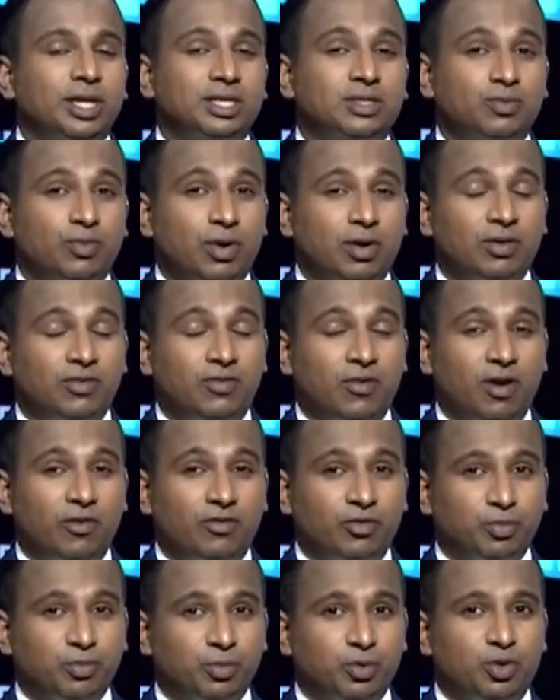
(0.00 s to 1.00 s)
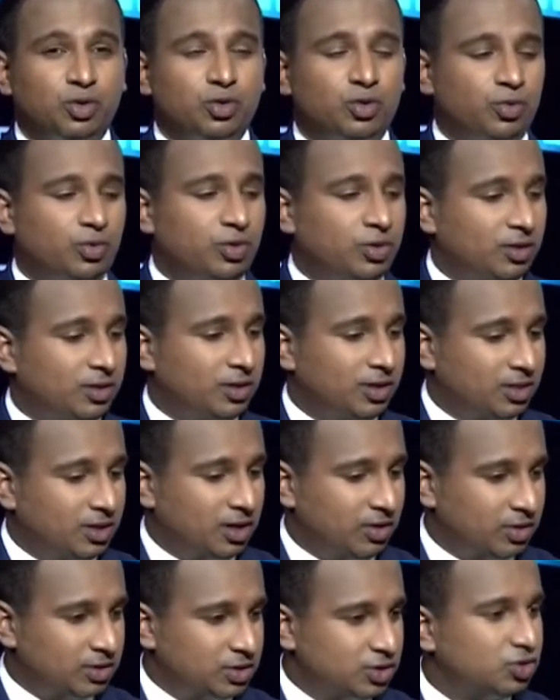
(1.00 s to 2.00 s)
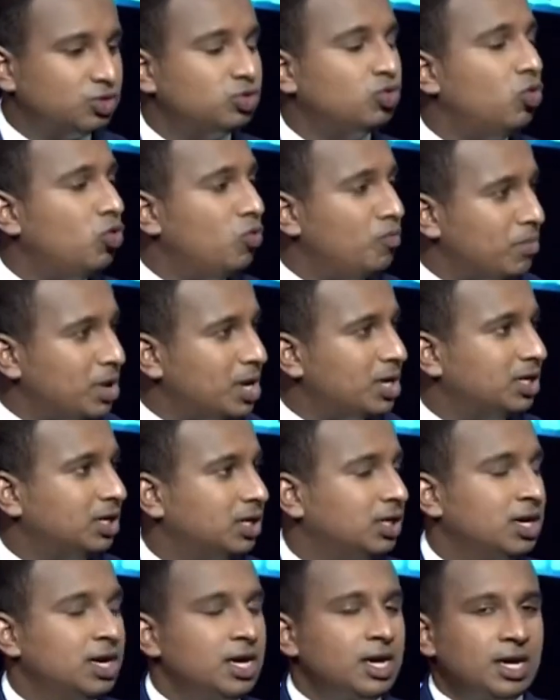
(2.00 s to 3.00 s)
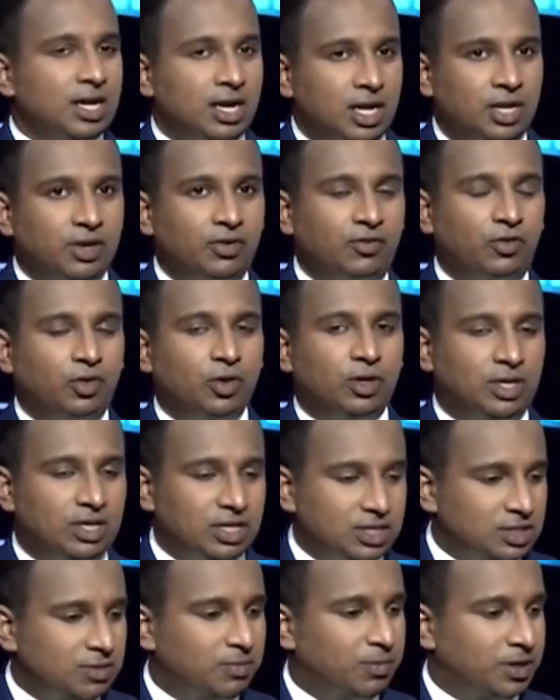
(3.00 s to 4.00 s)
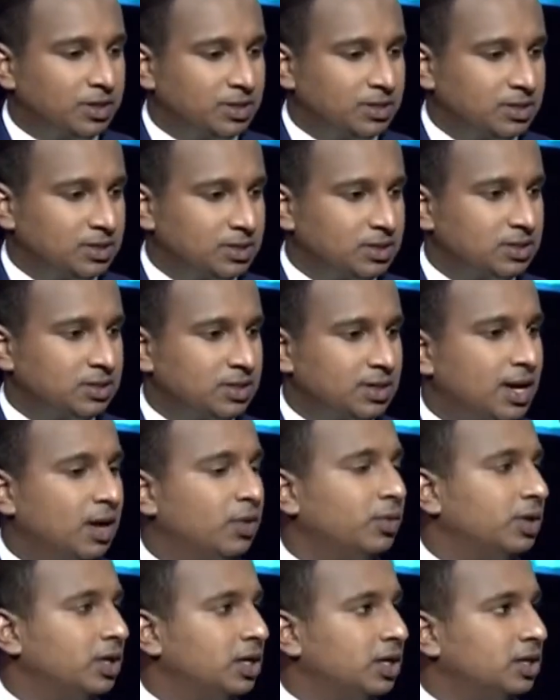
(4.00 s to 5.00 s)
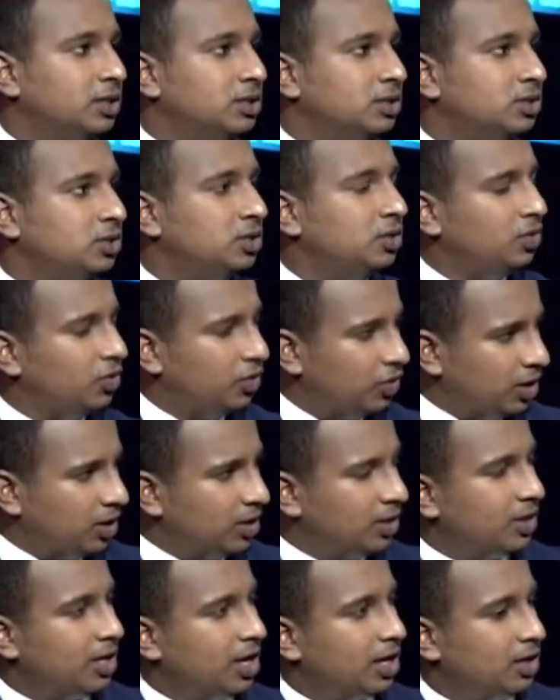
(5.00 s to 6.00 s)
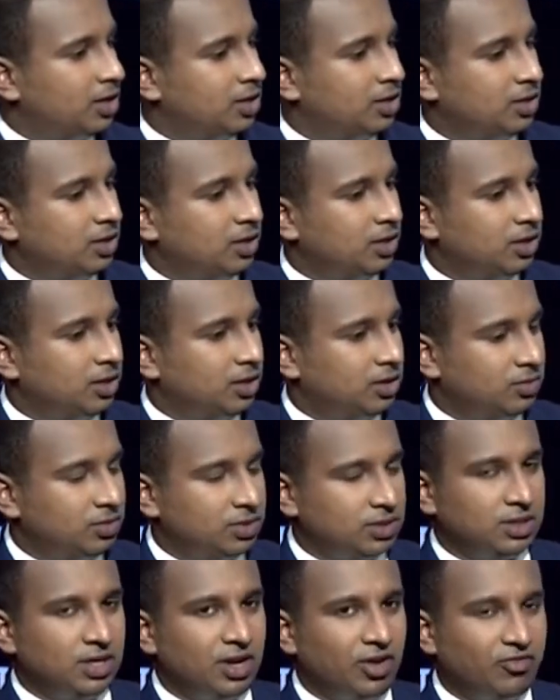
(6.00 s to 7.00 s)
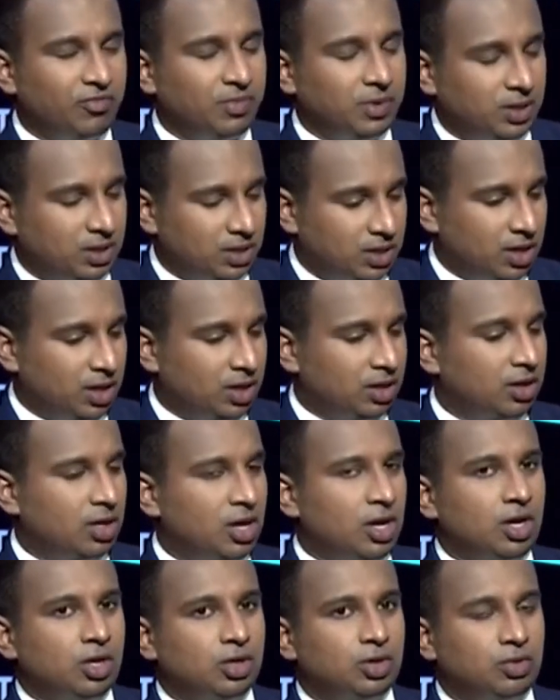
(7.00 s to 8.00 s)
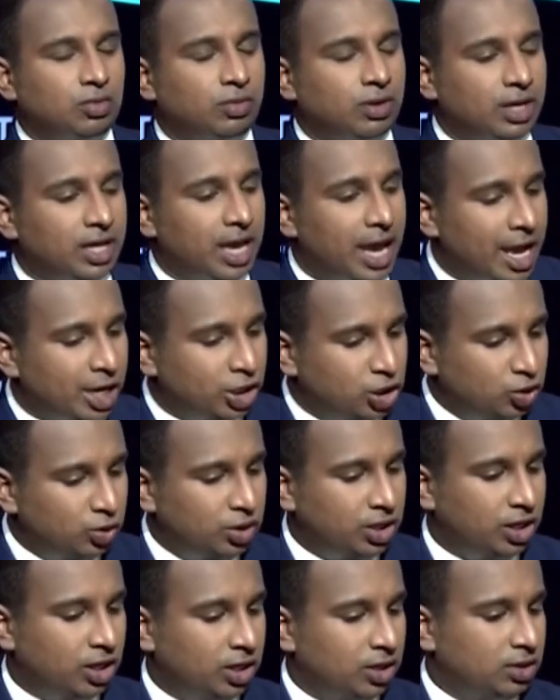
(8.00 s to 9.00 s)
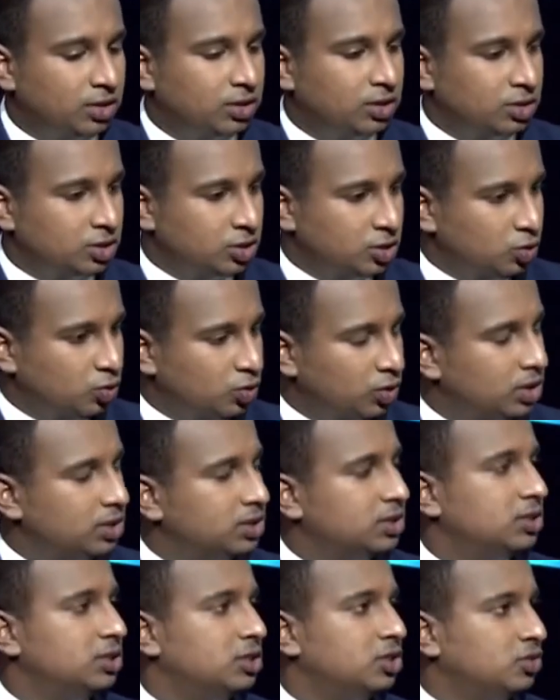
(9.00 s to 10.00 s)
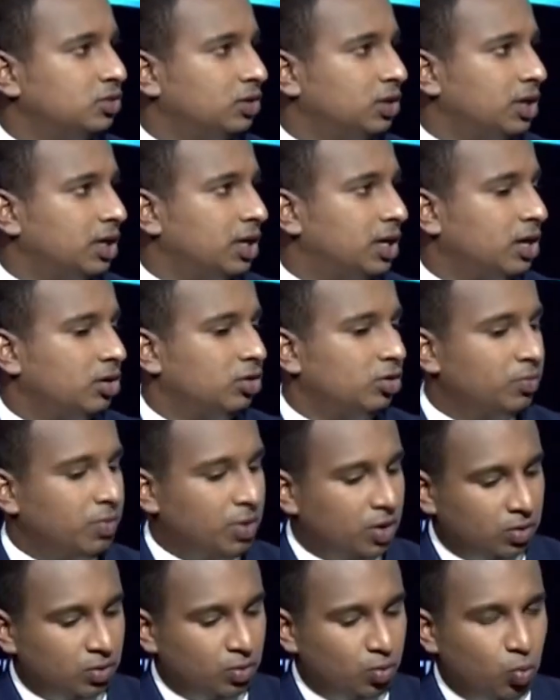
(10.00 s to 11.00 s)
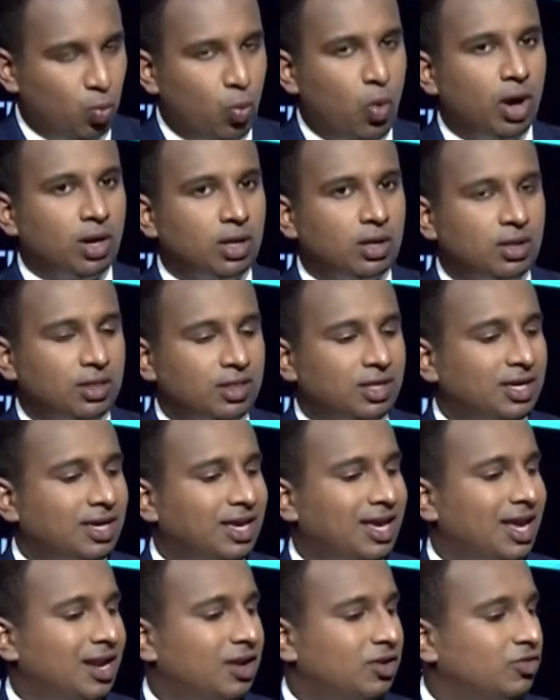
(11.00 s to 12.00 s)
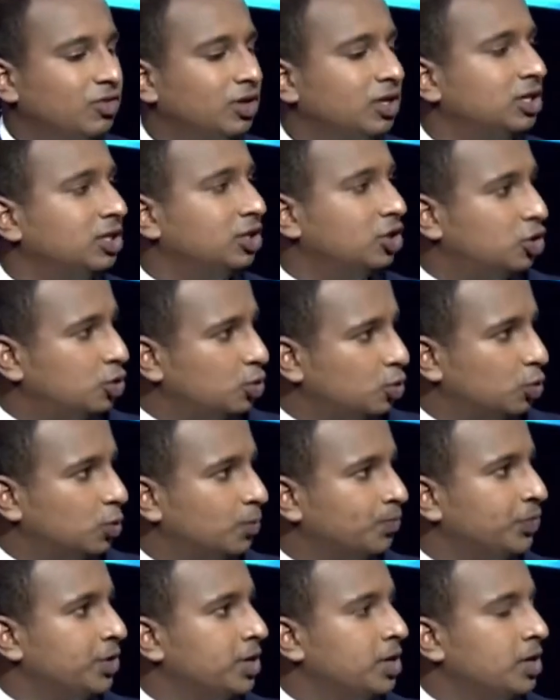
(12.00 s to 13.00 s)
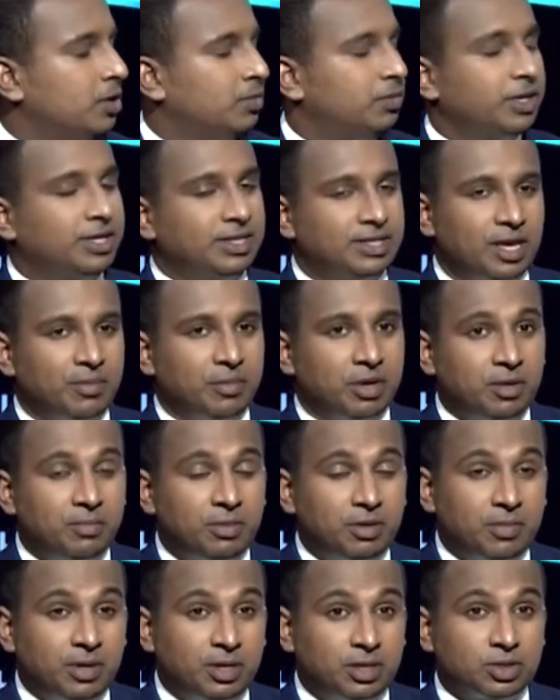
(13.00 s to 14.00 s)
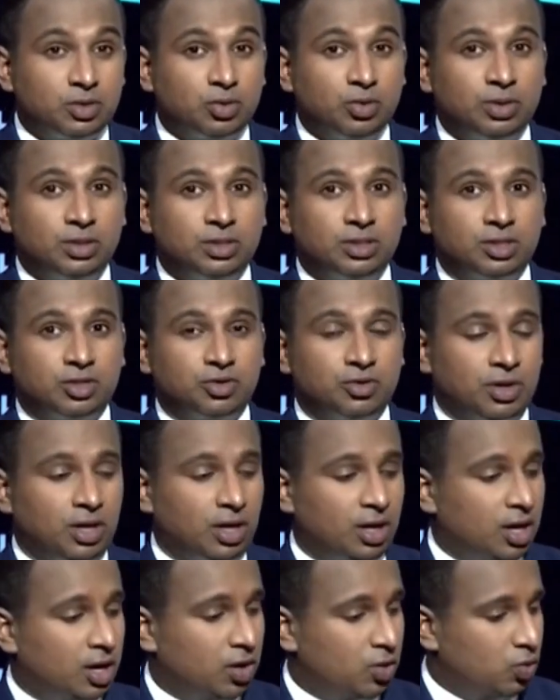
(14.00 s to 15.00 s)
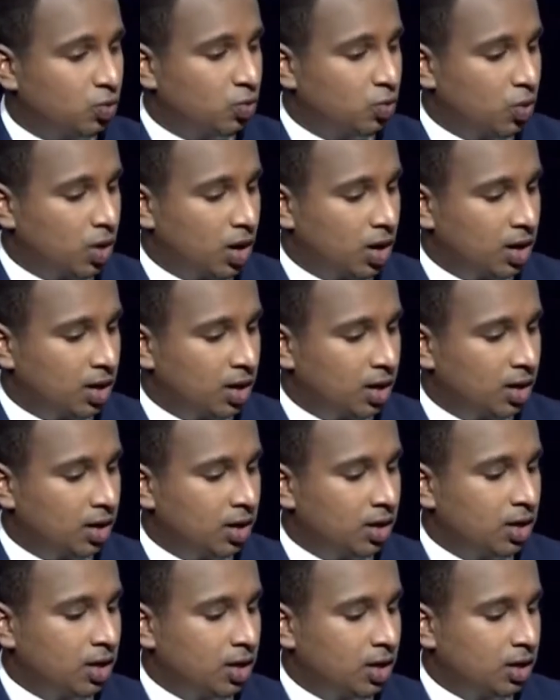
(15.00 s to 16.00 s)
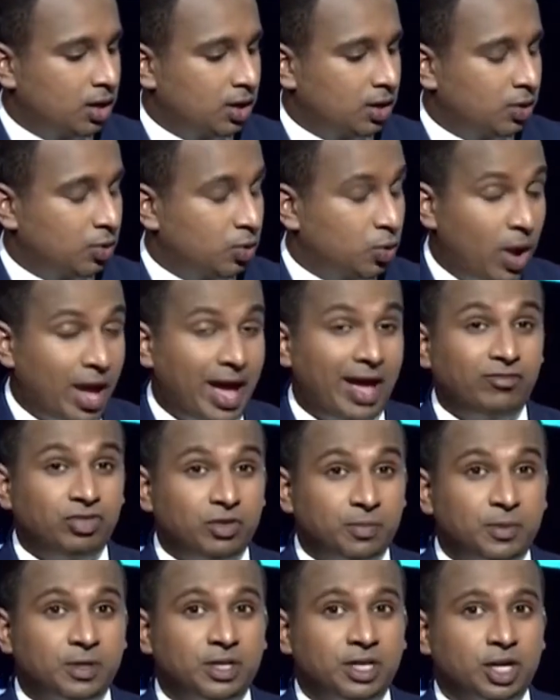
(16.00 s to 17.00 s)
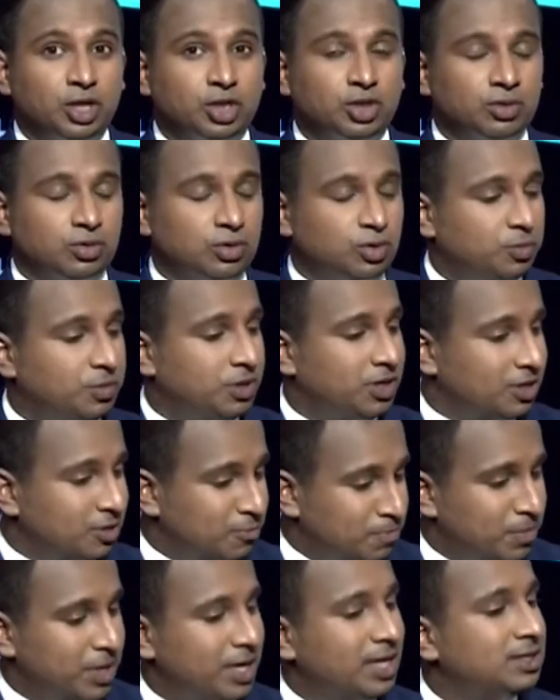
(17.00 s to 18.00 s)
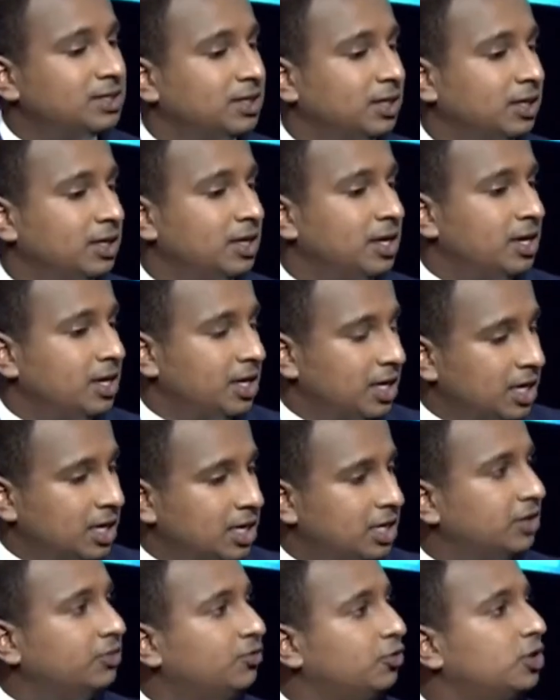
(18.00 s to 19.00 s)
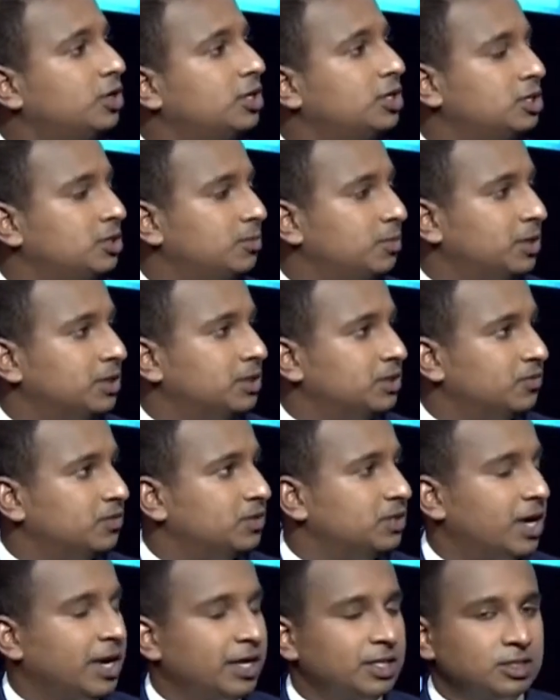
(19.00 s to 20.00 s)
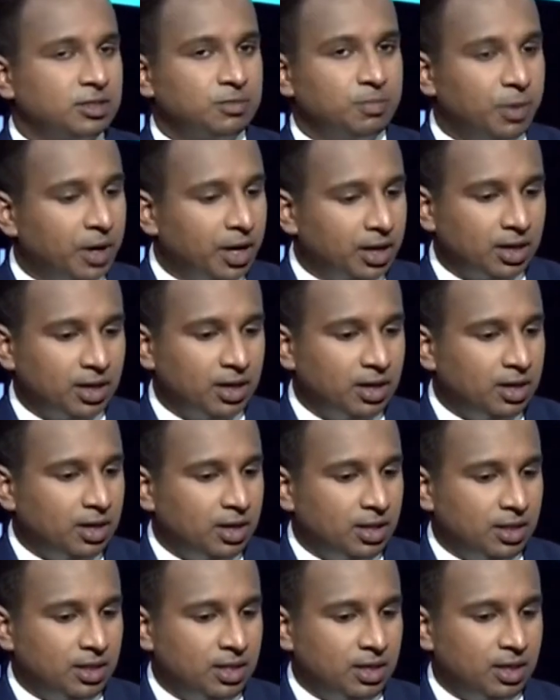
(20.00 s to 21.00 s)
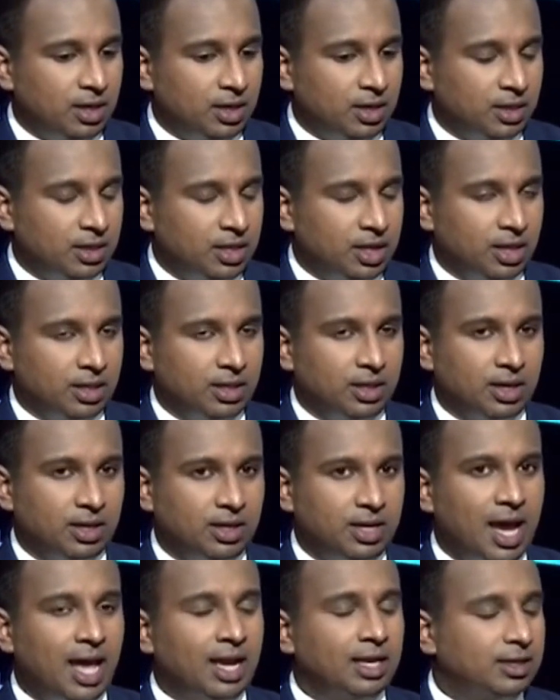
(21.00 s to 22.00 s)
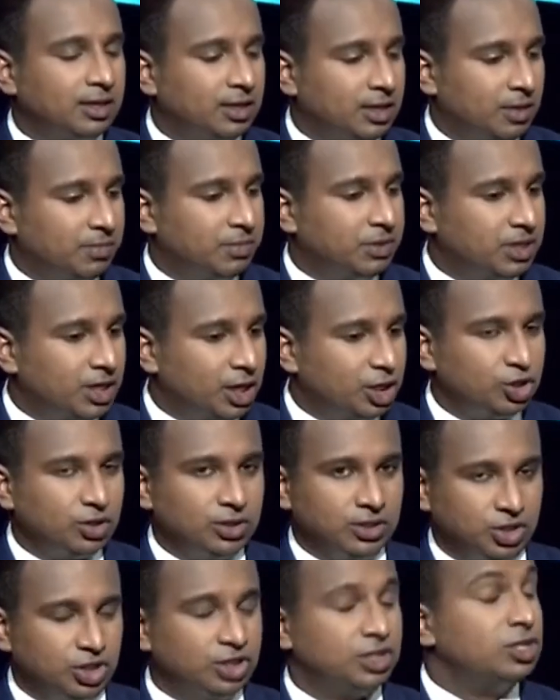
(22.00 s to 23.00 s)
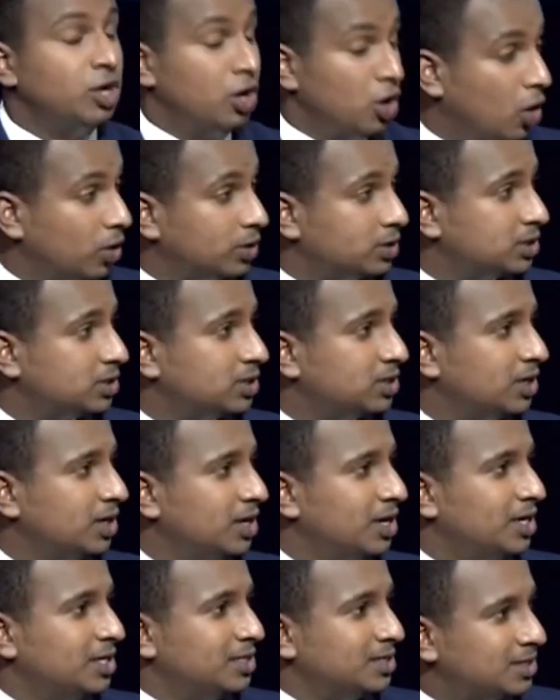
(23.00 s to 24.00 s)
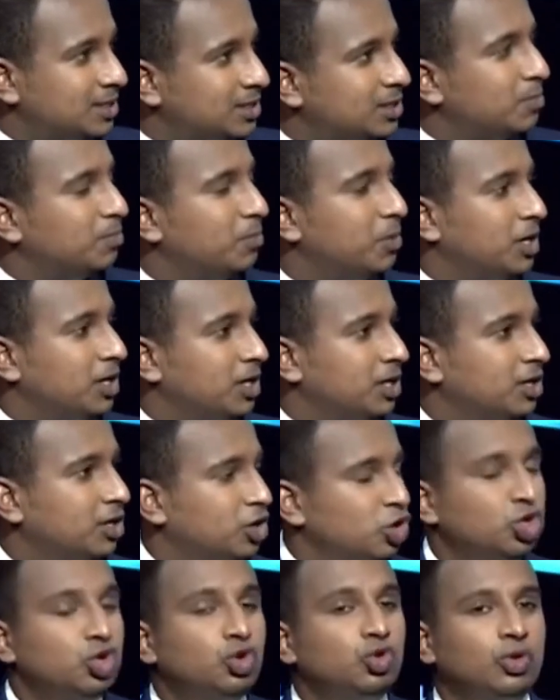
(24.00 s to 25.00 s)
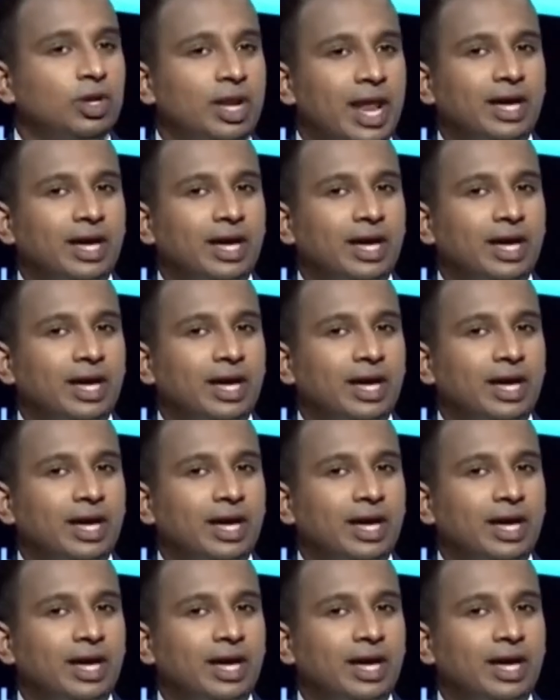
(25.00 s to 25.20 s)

that's very far from the truth, and that there are so many different disciplines nowadays. Do you think that there is enough being done to really educate the students in Sri Lanka about what they can really do? Because there may be many students in Sri Lanka who are who have the potential to be amazing in different disciplines of science, but their talent, their potential is just lost simply due to the